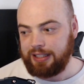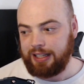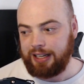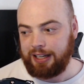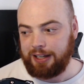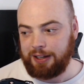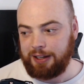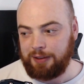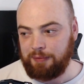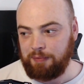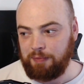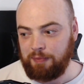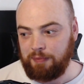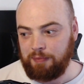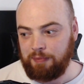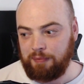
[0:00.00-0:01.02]
And
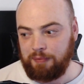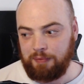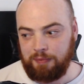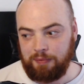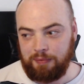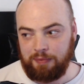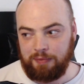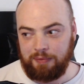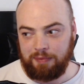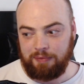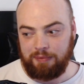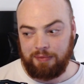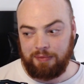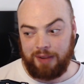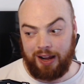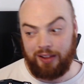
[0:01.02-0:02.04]

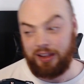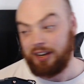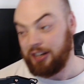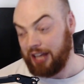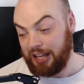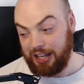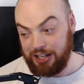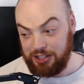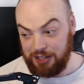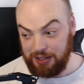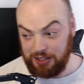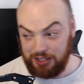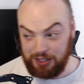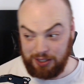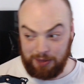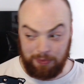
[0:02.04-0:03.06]
then
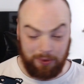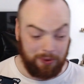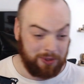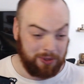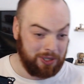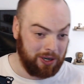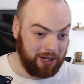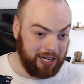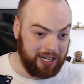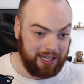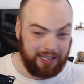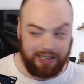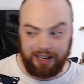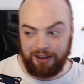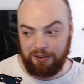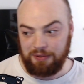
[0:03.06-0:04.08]
she pulls Kurt in
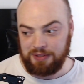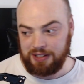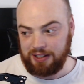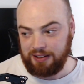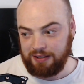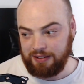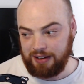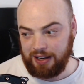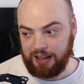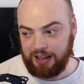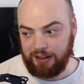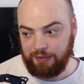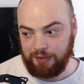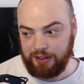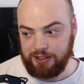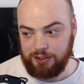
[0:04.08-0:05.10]
and obviously
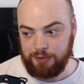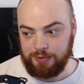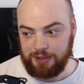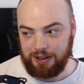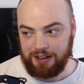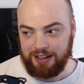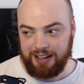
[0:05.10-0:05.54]
consumes her.